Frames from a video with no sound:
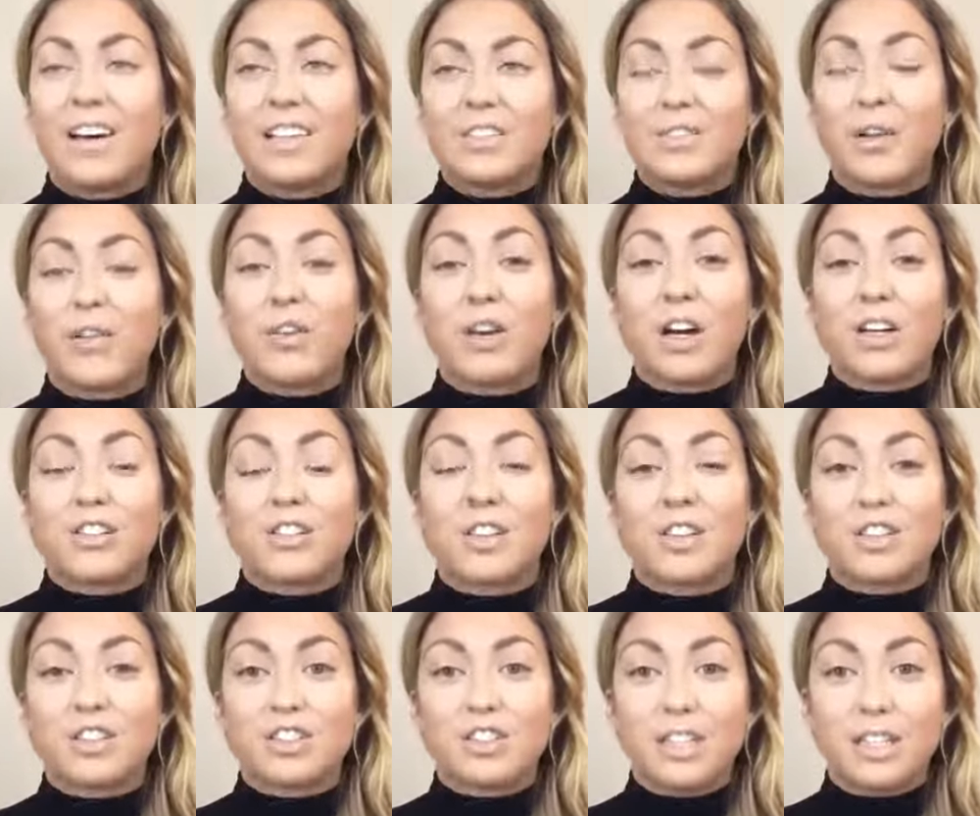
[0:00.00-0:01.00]
So if you guys are
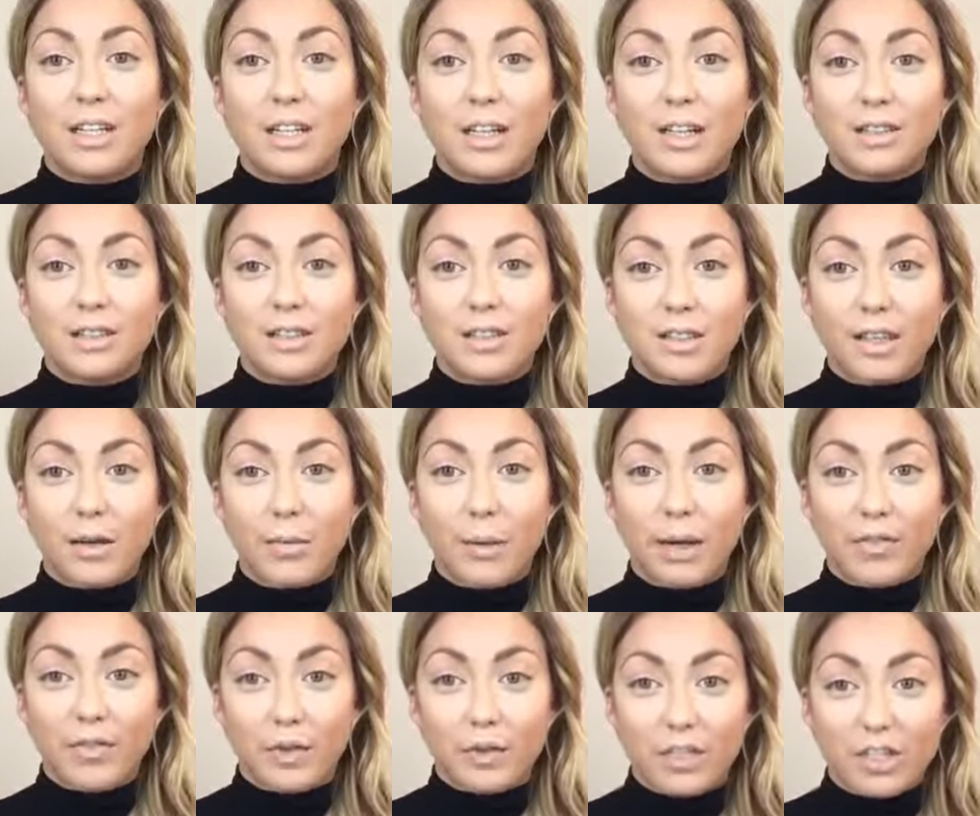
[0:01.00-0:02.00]
interested in seeing
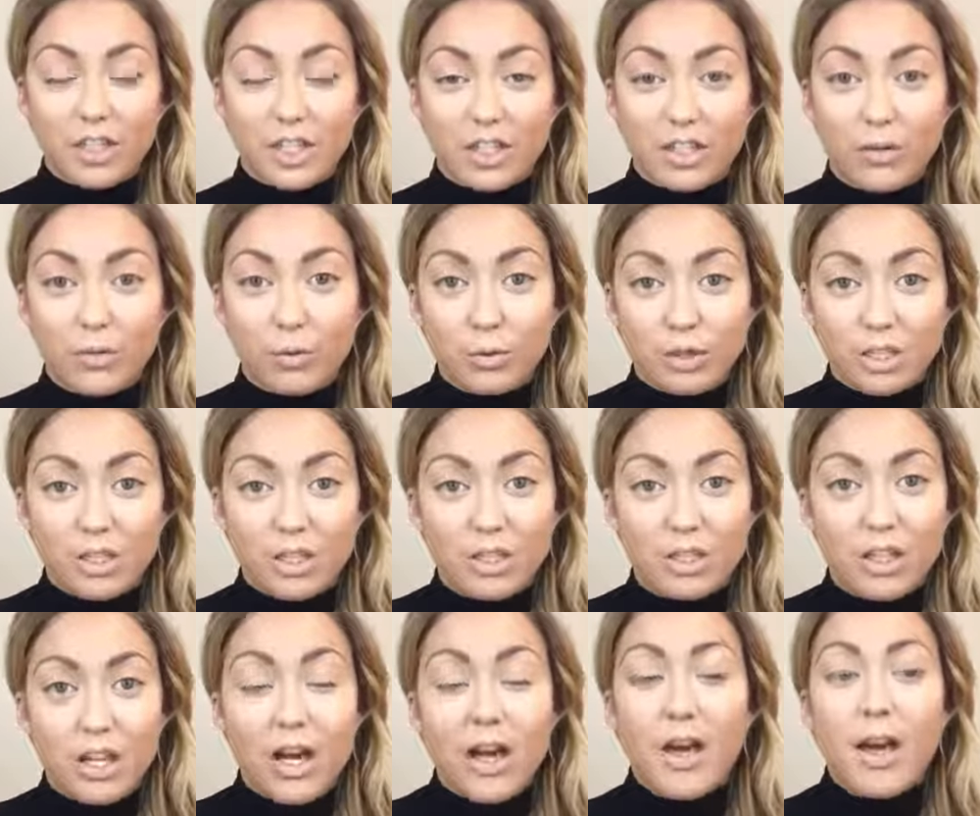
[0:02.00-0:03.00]
my foundation
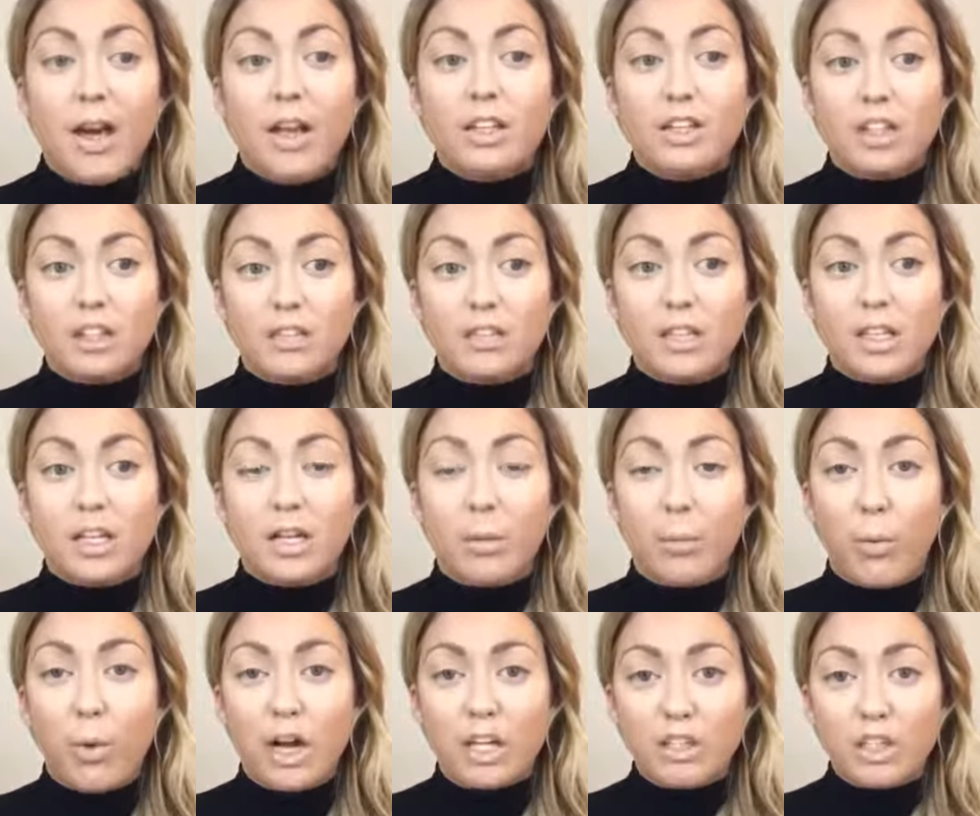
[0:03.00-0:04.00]
routine, just keep
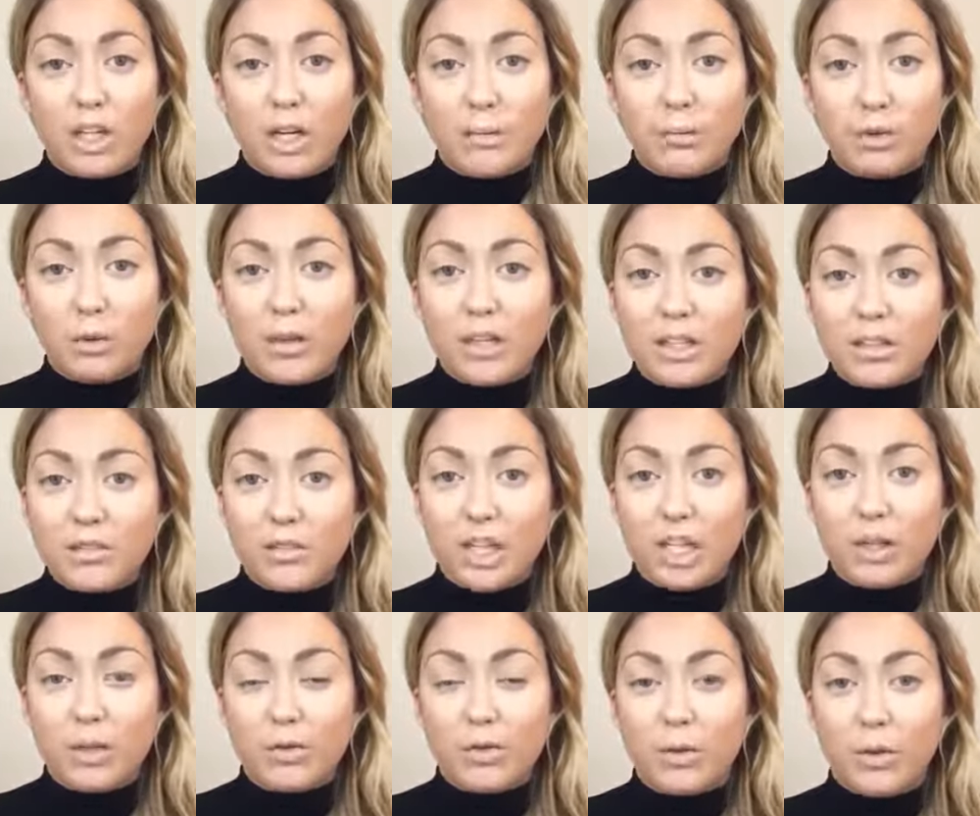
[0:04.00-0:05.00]
watching. I'm doing this
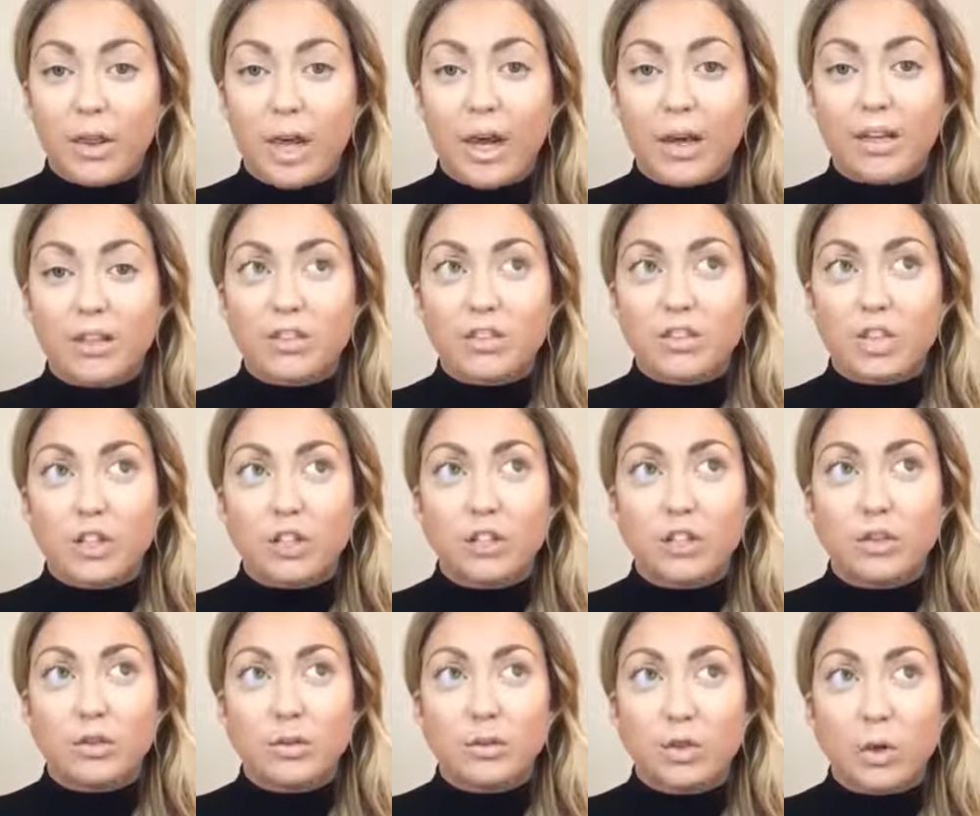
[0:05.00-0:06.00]
video so that I can start
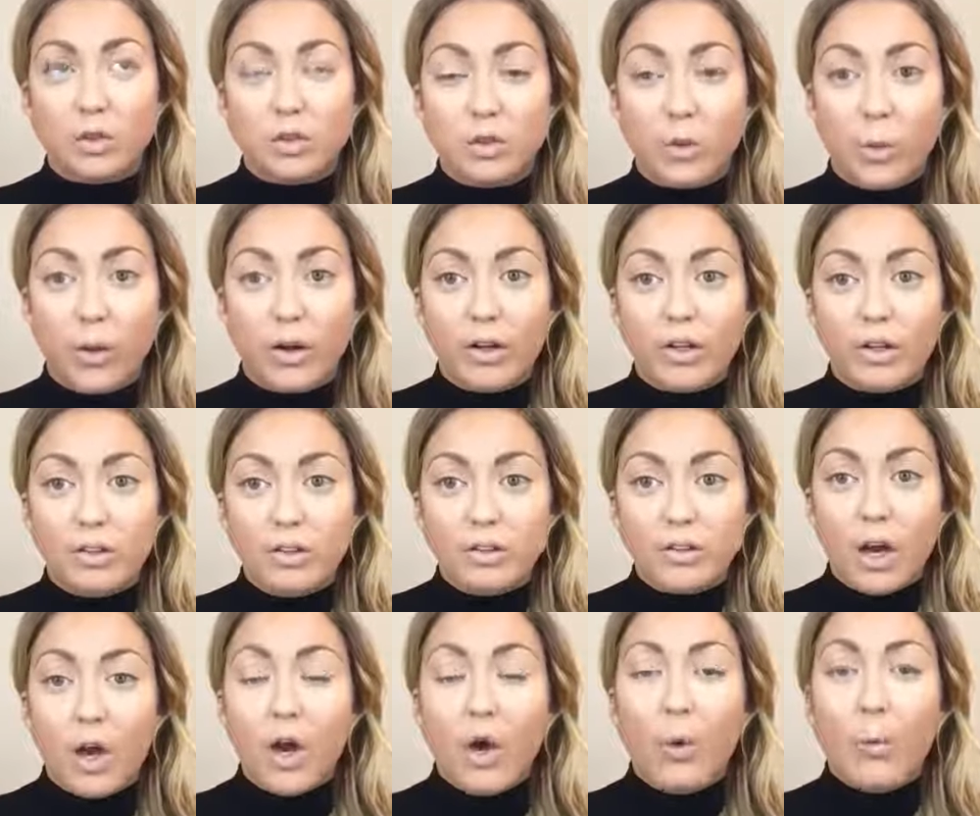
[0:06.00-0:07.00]
to do tutorials
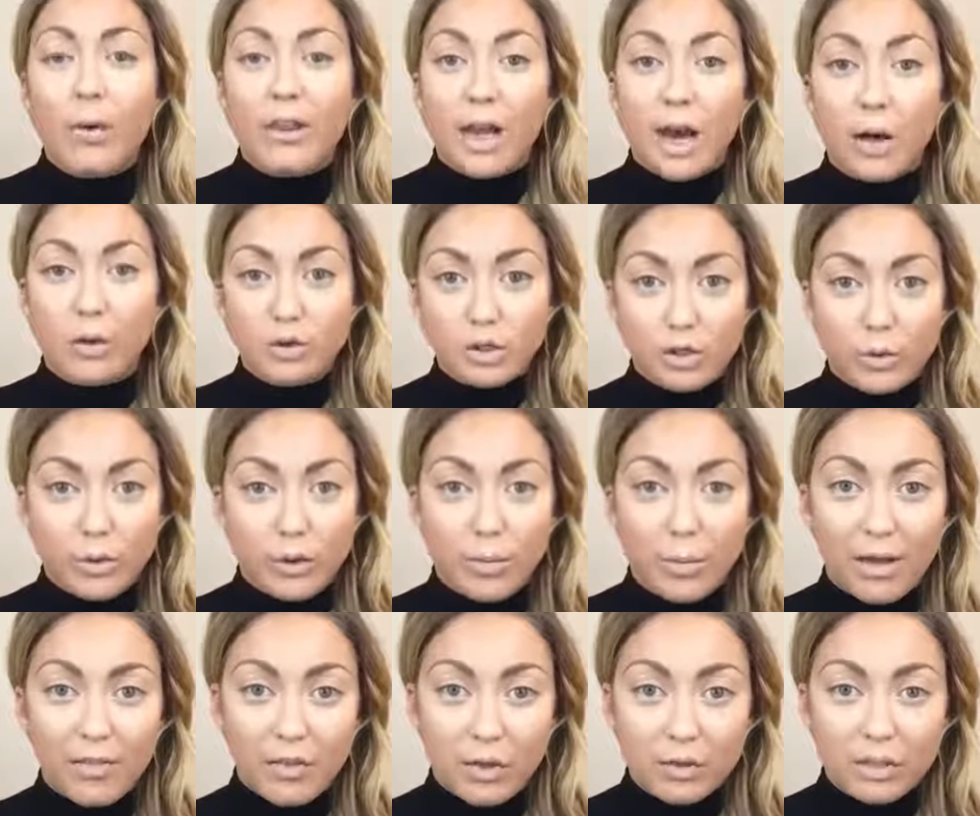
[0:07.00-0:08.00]
without showing you
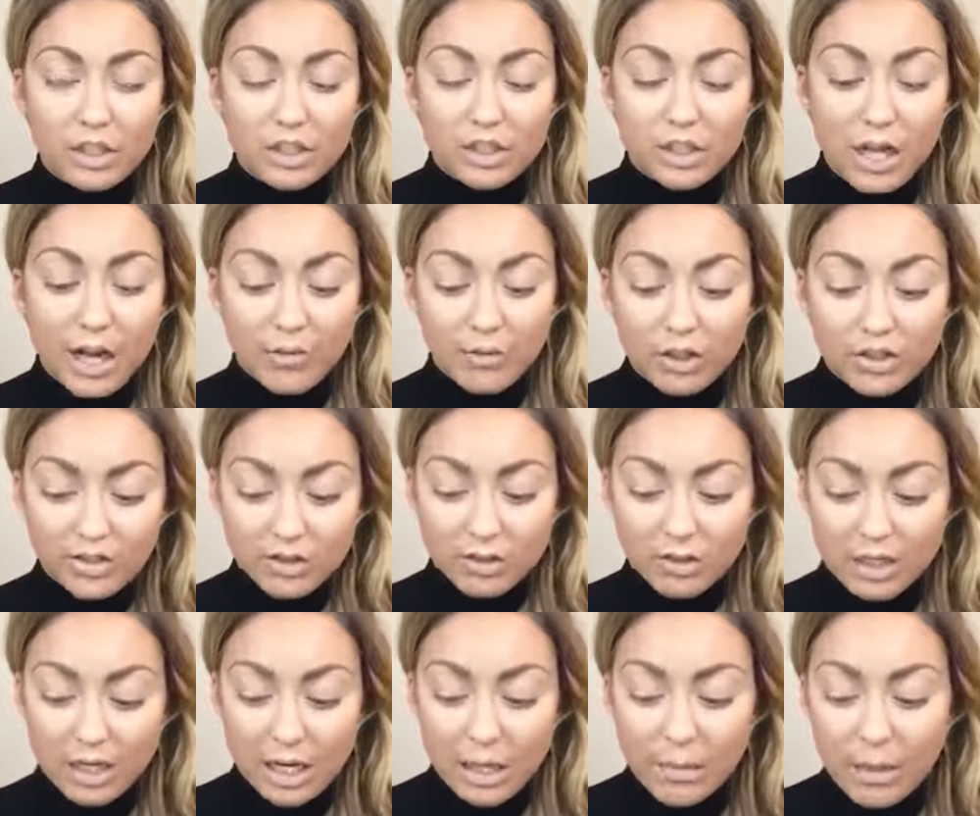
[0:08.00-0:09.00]
my foundation every
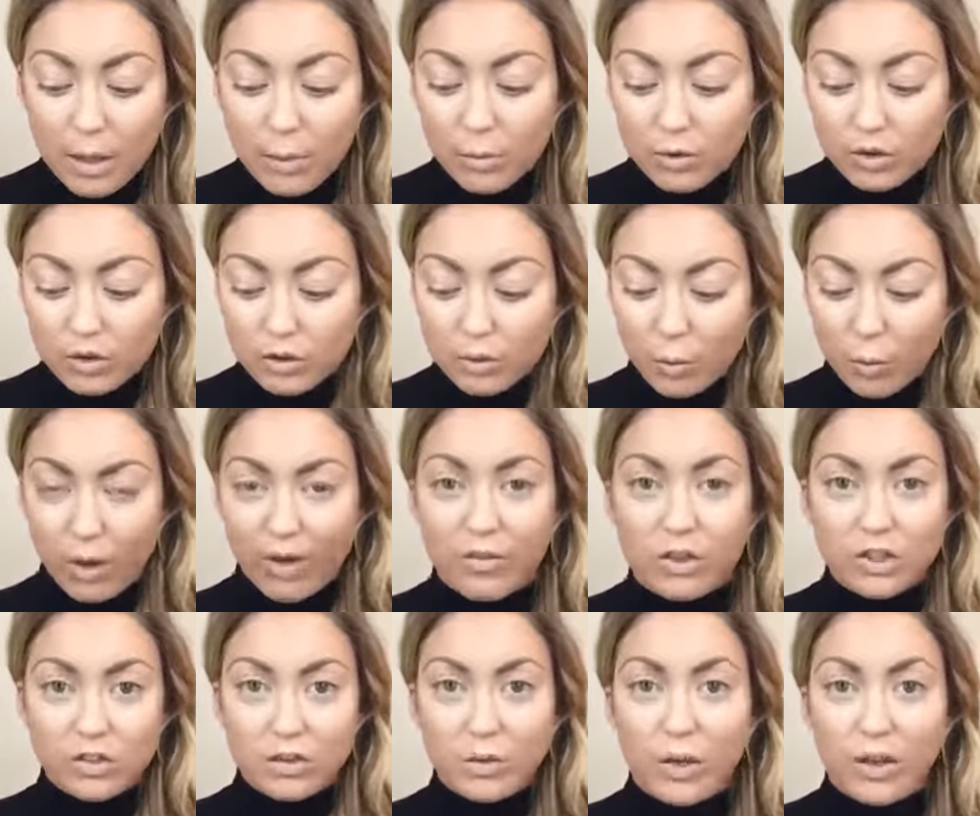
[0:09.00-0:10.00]
single time. I will just
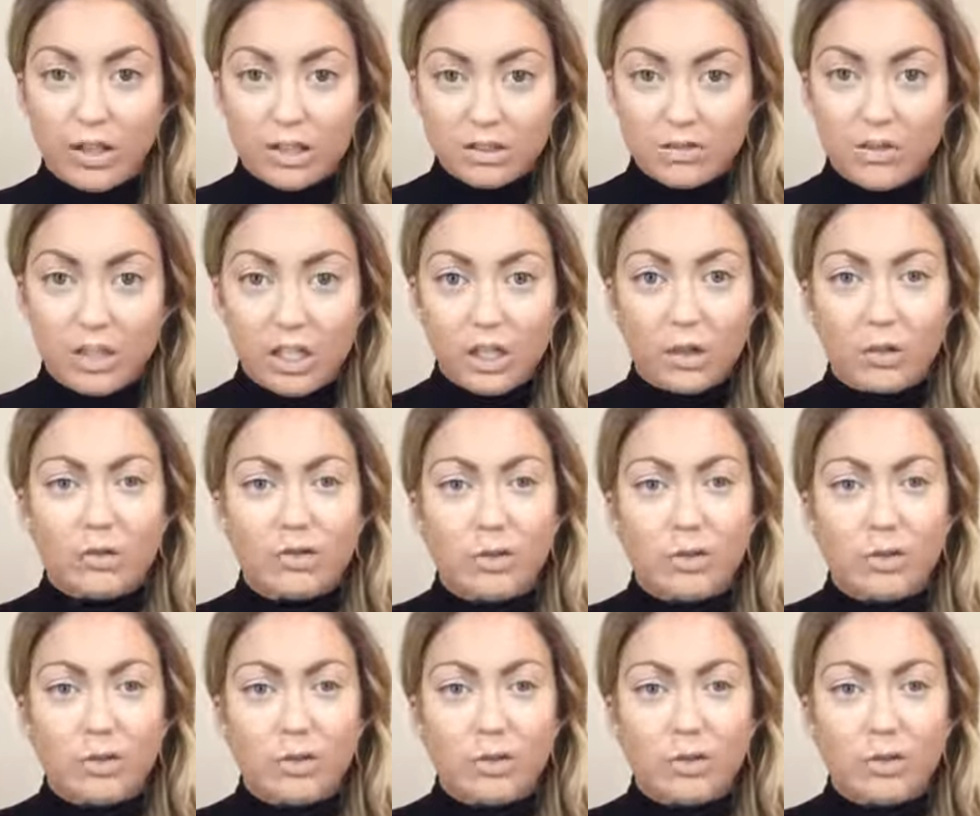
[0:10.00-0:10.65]
reference you to this video.